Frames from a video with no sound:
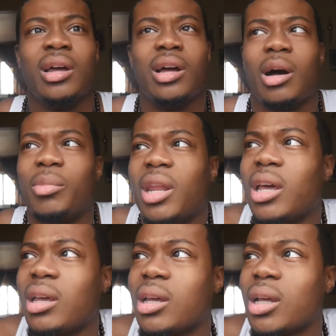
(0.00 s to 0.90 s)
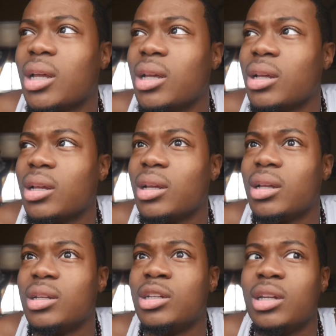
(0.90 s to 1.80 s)

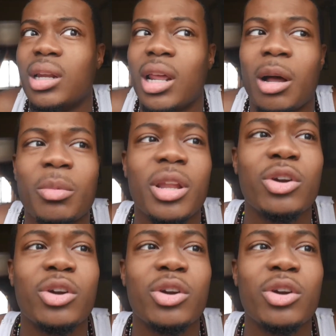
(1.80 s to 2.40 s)
and I'm